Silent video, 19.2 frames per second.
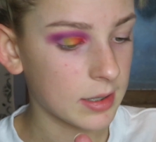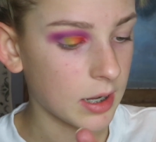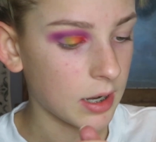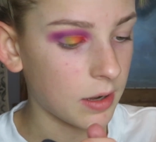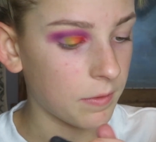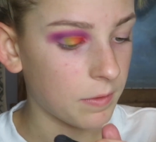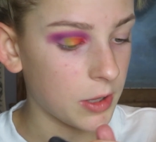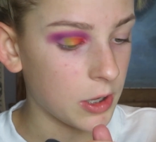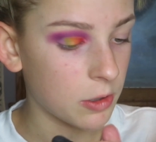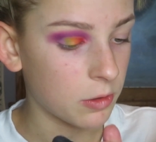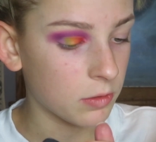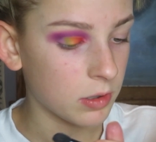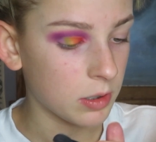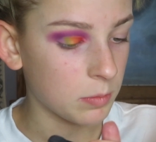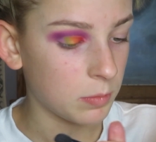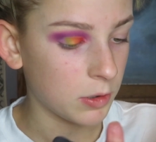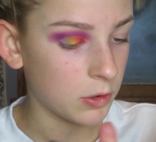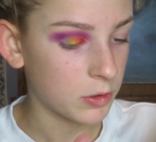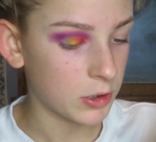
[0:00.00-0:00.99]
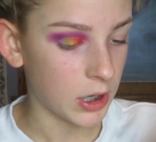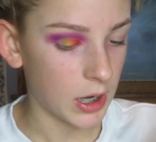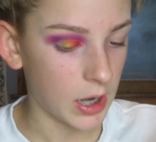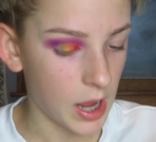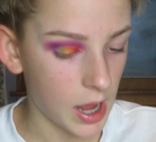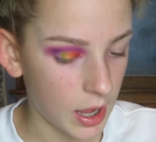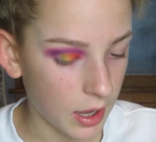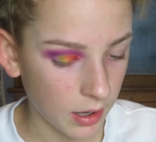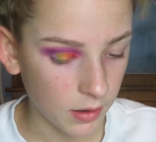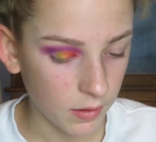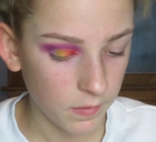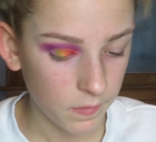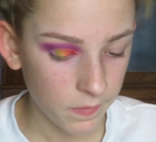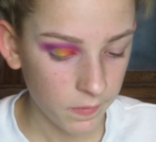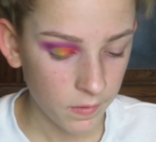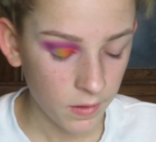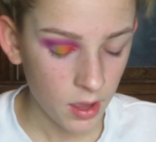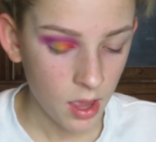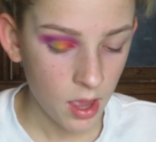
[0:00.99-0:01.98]
kind of the only blue shade I have.
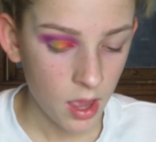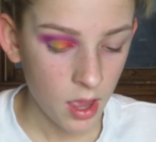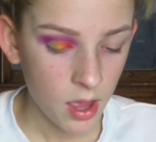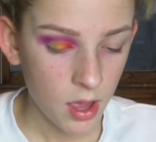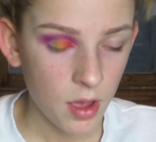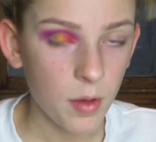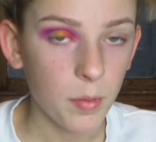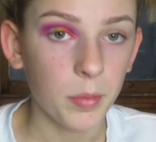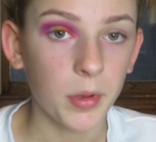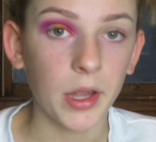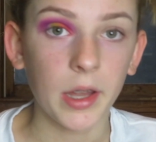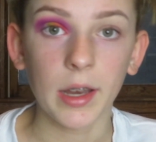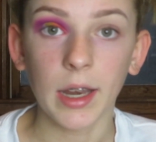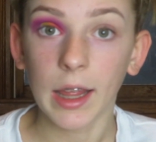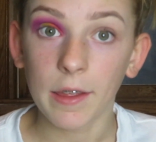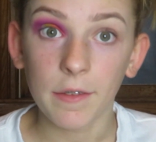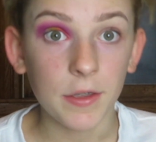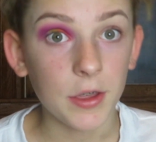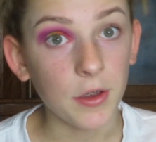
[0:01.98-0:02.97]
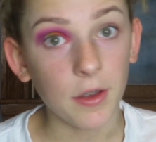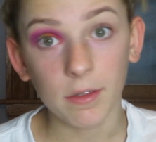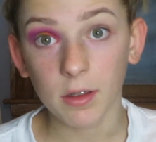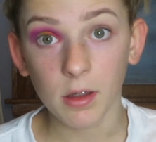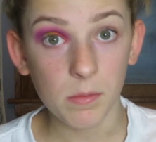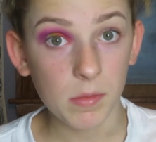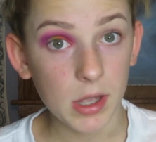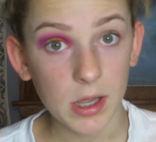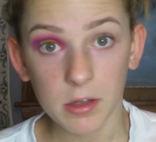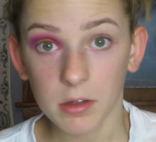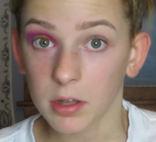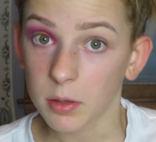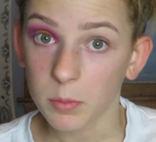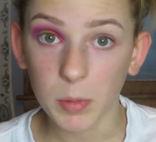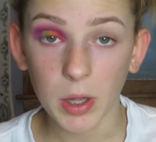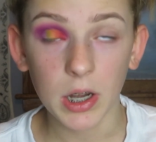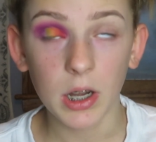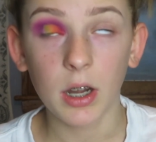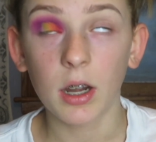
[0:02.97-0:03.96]
But if you have something you like
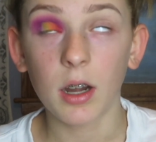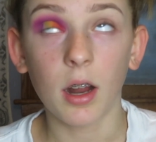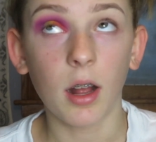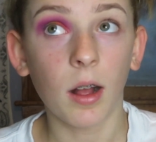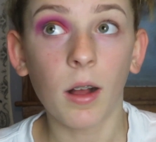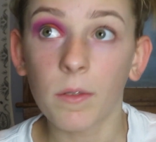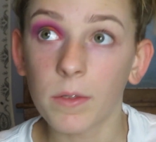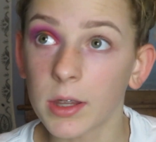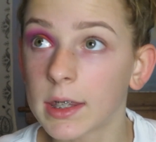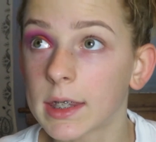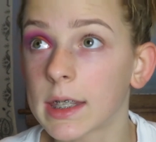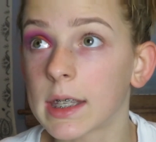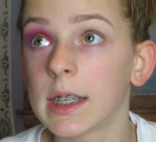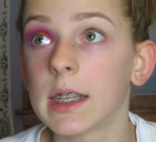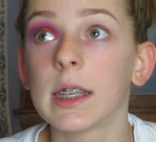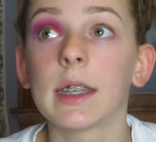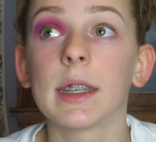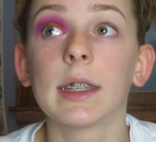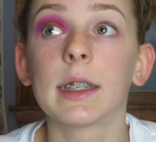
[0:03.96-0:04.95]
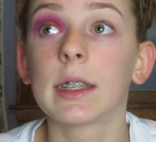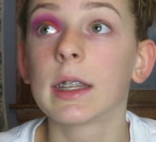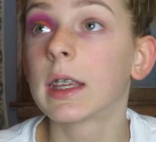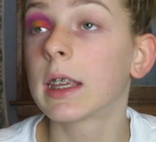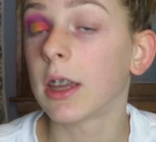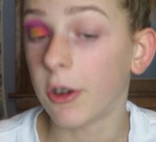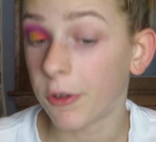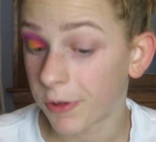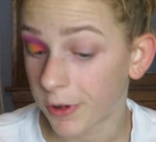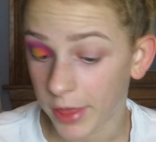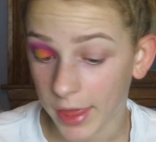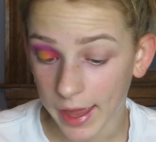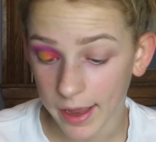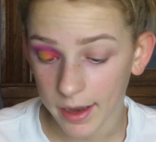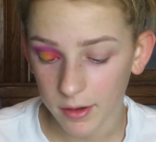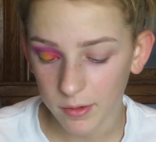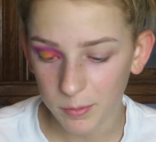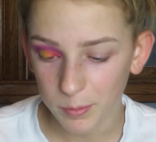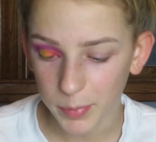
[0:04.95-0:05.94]
better, obviously go for
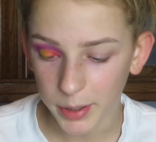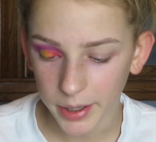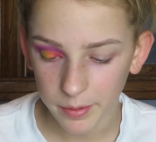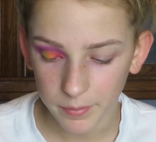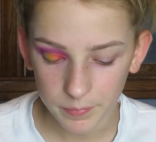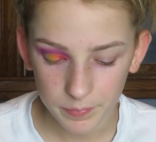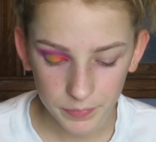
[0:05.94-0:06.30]
that. But